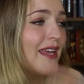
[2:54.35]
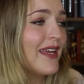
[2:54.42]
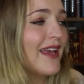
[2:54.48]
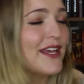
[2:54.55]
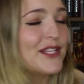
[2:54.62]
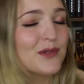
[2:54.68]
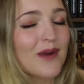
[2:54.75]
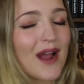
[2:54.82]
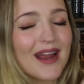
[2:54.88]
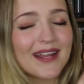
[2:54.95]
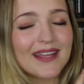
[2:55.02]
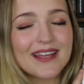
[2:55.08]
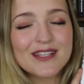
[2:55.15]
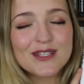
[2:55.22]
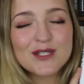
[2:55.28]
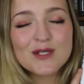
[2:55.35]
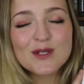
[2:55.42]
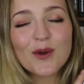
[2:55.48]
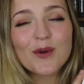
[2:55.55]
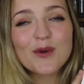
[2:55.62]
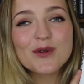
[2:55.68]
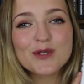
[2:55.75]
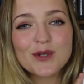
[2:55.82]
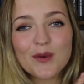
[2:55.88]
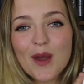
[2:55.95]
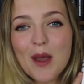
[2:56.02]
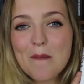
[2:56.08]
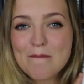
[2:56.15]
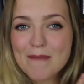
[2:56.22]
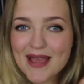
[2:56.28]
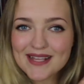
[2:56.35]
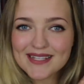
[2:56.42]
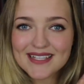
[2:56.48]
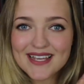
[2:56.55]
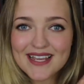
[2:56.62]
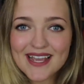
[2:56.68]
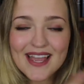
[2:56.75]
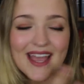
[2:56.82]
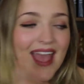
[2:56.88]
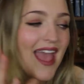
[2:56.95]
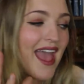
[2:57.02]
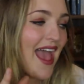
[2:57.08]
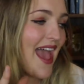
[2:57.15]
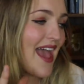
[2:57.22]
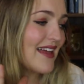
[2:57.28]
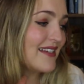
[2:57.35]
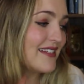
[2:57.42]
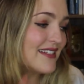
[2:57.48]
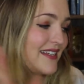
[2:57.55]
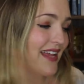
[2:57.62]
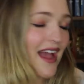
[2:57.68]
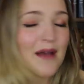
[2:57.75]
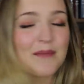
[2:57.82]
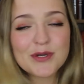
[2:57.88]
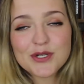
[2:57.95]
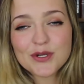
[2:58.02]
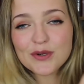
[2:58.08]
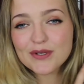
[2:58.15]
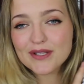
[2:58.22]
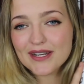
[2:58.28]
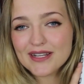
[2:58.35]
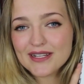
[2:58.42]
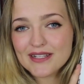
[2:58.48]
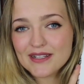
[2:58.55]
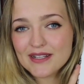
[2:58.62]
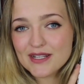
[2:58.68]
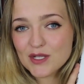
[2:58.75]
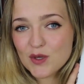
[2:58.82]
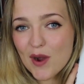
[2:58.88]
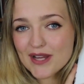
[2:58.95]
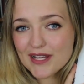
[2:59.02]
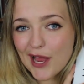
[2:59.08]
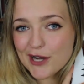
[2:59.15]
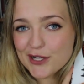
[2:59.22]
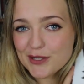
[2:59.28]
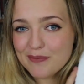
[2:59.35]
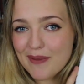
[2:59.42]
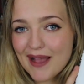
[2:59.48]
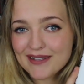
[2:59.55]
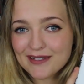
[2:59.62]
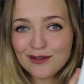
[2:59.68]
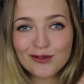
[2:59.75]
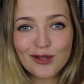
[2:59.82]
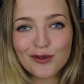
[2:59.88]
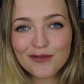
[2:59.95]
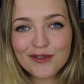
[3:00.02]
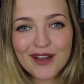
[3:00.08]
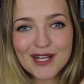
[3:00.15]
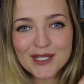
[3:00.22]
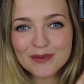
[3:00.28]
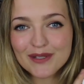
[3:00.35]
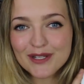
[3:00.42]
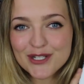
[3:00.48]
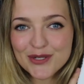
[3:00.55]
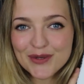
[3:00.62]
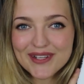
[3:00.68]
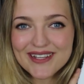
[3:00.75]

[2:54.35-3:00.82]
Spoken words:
Kincaid's writing is so amazing, and yeah, I'm sure that it is quite action-packed and a lot of you guys will enjoy